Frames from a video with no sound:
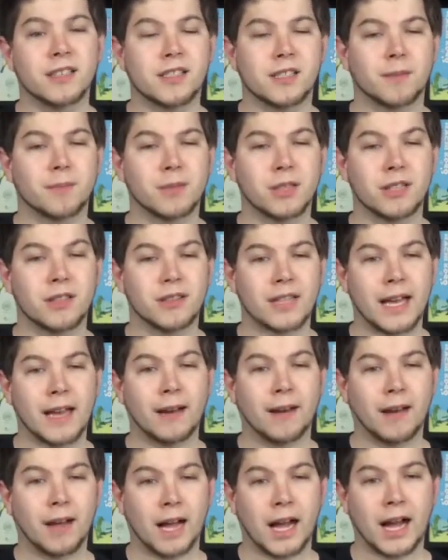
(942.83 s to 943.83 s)
something
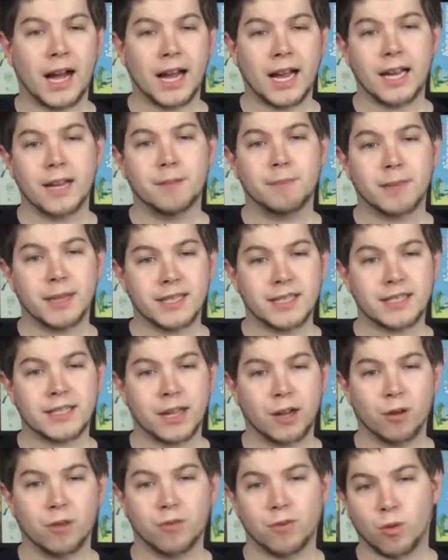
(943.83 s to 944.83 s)
that I,
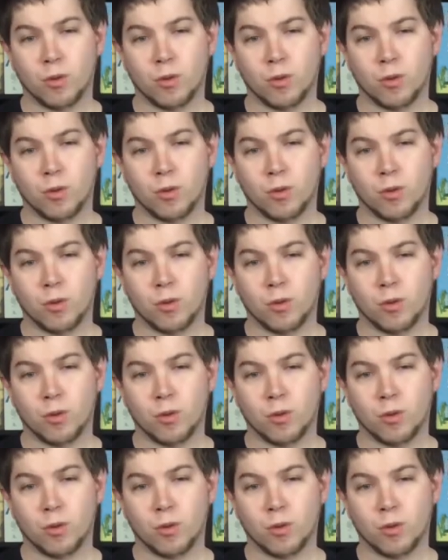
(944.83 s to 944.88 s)
myself,